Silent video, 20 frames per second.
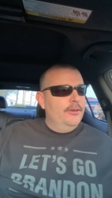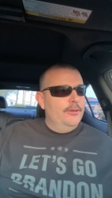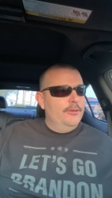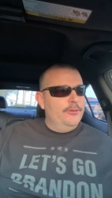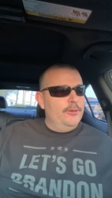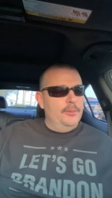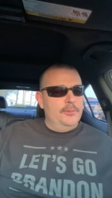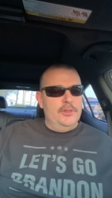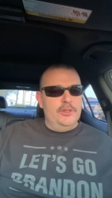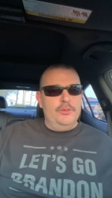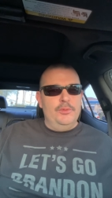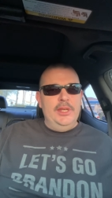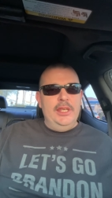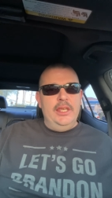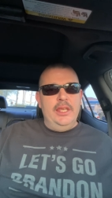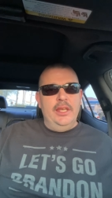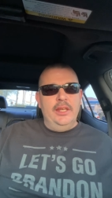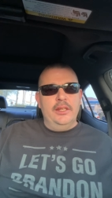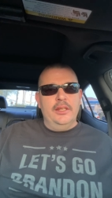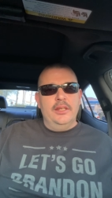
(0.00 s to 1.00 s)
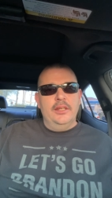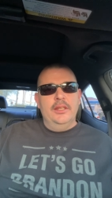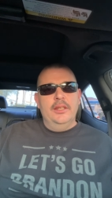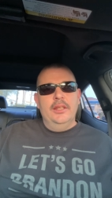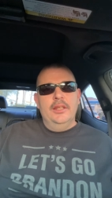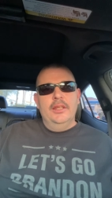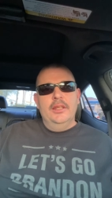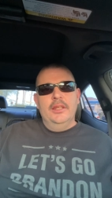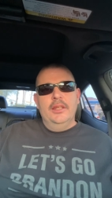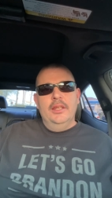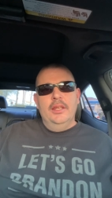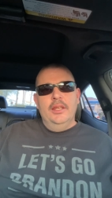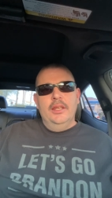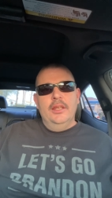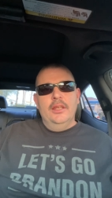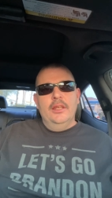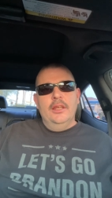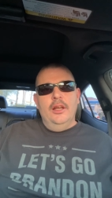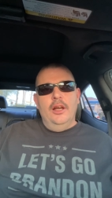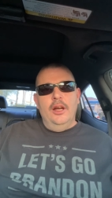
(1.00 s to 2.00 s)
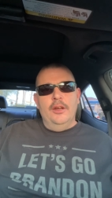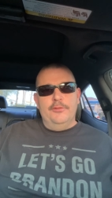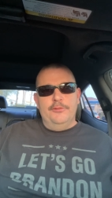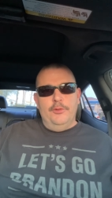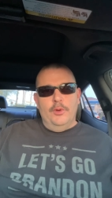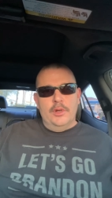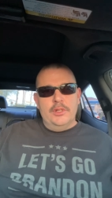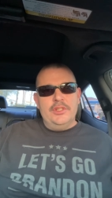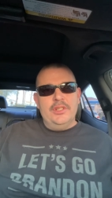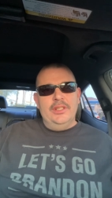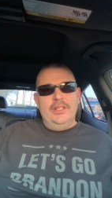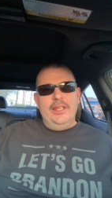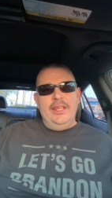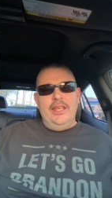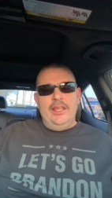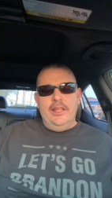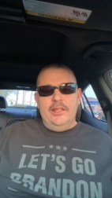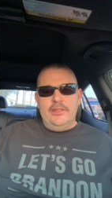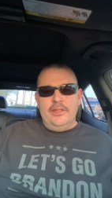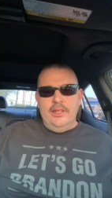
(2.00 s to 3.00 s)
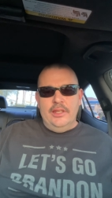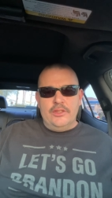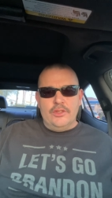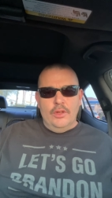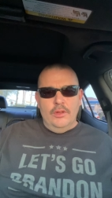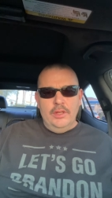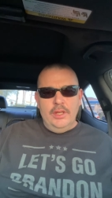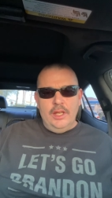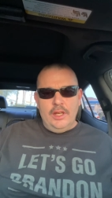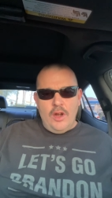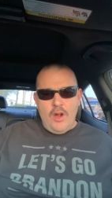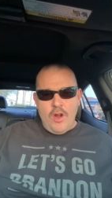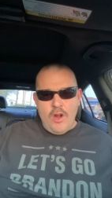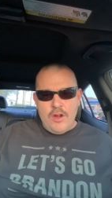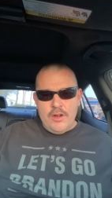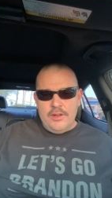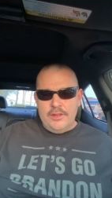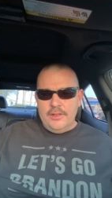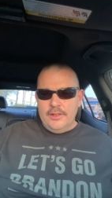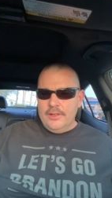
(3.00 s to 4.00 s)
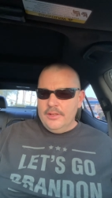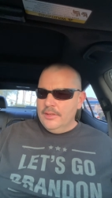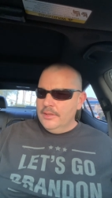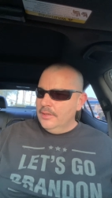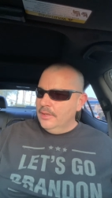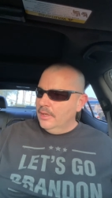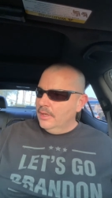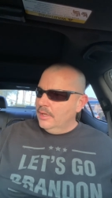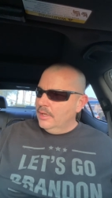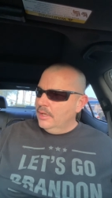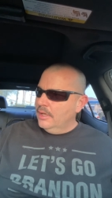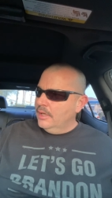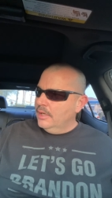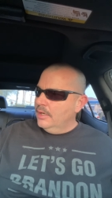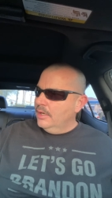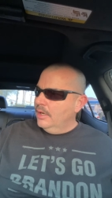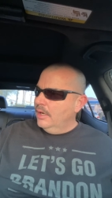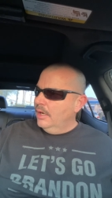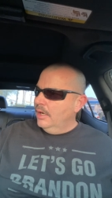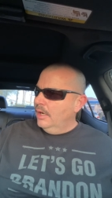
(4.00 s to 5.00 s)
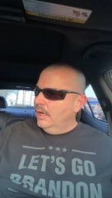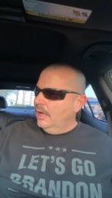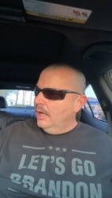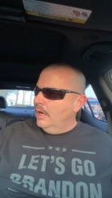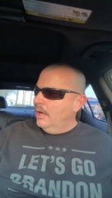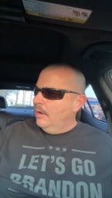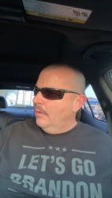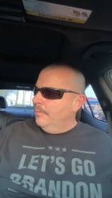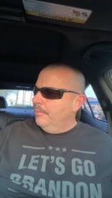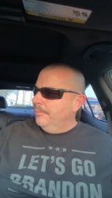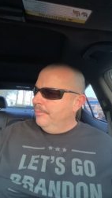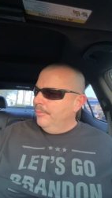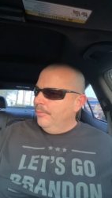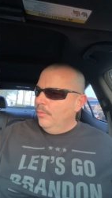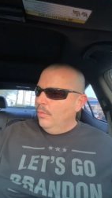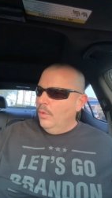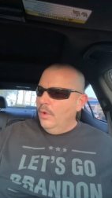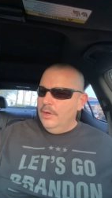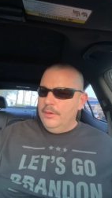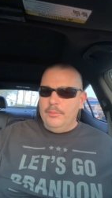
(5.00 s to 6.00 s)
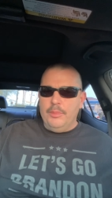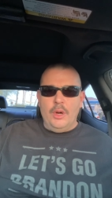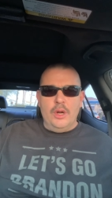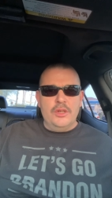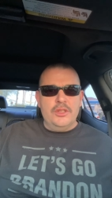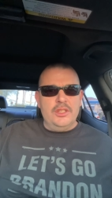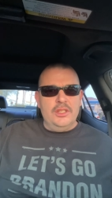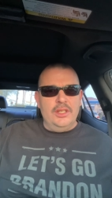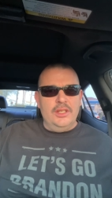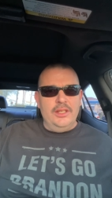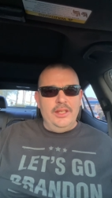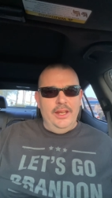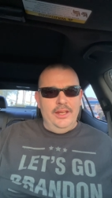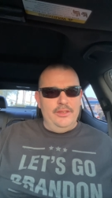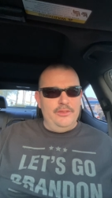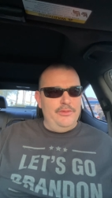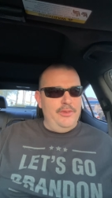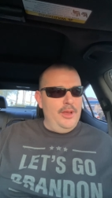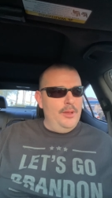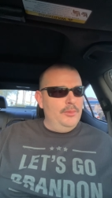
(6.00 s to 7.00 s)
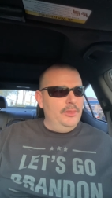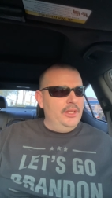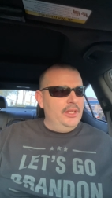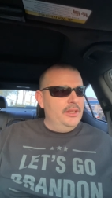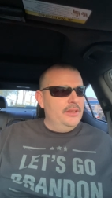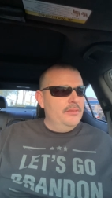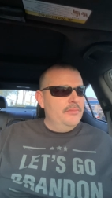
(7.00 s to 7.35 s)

from this weekend, unfortunately, it, it's only going to hurt um, one person and his family.